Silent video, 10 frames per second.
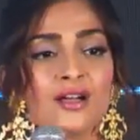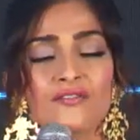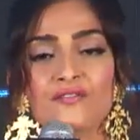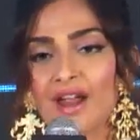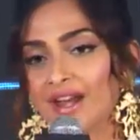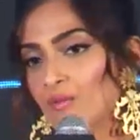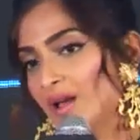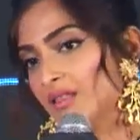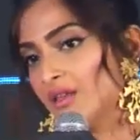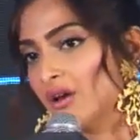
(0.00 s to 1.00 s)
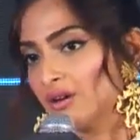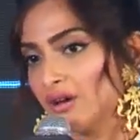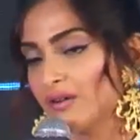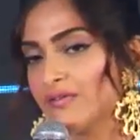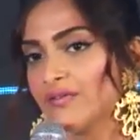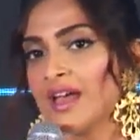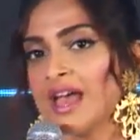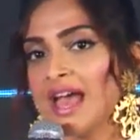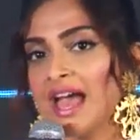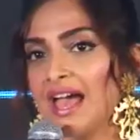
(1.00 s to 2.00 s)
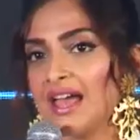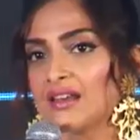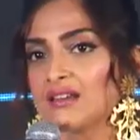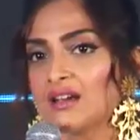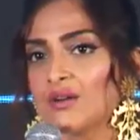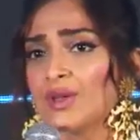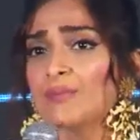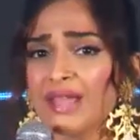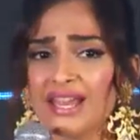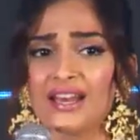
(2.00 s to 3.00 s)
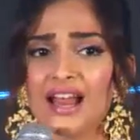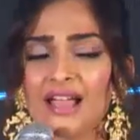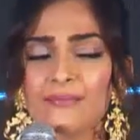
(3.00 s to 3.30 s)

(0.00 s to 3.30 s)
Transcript: very well thought of. And we made it,